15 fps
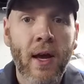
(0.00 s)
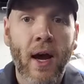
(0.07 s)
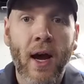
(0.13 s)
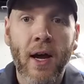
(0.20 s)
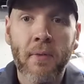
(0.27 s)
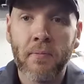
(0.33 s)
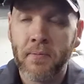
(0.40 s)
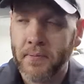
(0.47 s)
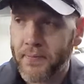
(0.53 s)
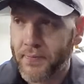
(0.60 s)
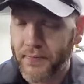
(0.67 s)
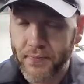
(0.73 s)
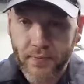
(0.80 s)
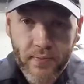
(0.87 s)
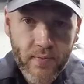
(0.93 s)
I'm
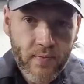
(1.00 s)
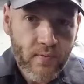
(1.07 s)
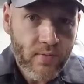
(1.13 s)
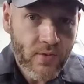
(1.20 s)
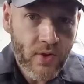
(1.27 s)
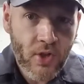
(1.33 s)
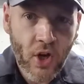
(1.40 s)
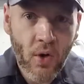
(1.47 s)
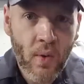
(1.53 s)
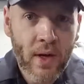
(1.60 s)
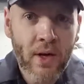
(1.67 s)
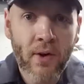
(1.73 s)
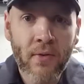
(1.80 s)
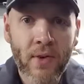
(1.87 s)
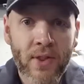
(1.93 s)
going
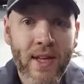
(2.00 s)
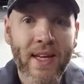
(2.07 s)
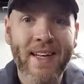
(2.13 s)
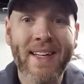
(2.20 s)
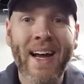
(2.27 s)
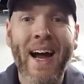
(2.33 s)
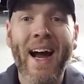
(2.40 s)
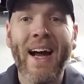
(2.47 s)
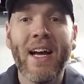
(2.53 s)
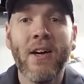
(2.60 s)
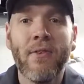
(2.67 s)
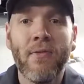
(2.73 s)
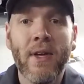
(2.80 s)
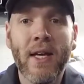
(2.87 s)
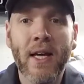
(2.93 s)
over the entire
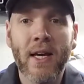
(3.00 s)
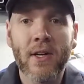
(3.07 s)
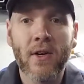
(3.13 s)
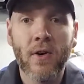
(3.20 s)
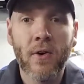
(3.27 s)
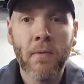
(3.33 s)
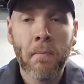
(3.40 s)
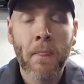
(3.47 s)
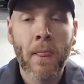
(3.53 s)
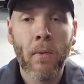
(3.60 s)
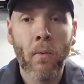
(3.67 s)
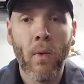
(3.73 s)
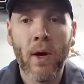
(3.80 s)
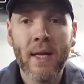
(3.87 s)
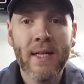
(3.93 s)
vehicle
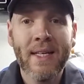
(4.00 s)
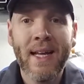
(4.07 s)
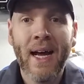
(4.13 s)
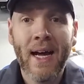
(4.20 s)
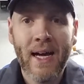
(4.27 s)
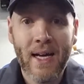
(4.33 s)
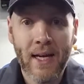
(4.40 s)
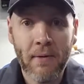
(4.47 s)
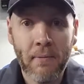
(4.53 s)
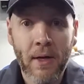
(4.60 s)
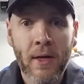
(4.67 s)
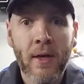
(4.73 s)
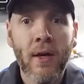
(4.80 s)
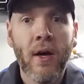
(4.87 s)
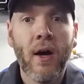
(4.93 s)
one time,
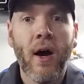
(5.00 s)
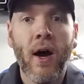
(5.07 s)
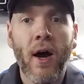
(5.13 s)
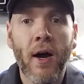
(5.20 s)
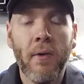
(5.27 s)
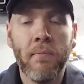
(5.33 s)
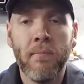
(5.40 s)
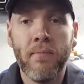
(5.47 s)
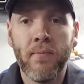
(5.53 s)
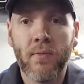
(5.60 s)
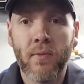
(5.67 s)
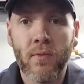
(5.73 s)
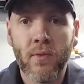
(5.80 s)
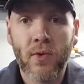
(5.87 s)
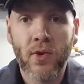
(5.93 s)

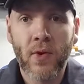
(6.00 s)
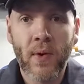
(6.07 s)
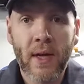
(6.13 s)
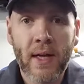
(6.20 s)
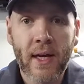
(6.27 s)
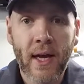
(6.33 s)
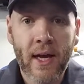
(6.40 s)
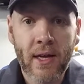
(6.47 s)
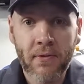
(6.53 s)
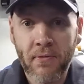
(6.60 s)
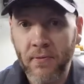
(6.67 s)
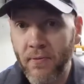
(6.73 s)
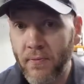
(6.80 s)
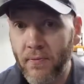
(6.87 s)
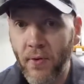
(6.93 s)
doing a
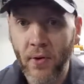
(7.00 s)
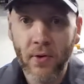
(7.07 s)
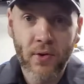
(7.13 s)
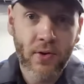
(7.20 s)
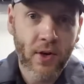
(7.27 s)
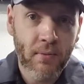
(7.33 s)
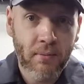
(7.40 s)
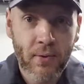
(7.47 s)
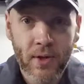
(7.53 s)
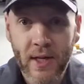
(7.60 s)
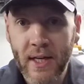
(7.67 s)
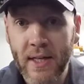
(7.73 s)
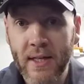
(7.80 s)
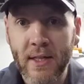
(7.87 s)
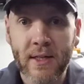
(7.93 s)
full,
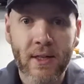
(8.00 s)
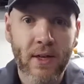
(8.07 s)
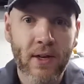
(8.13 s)
complete,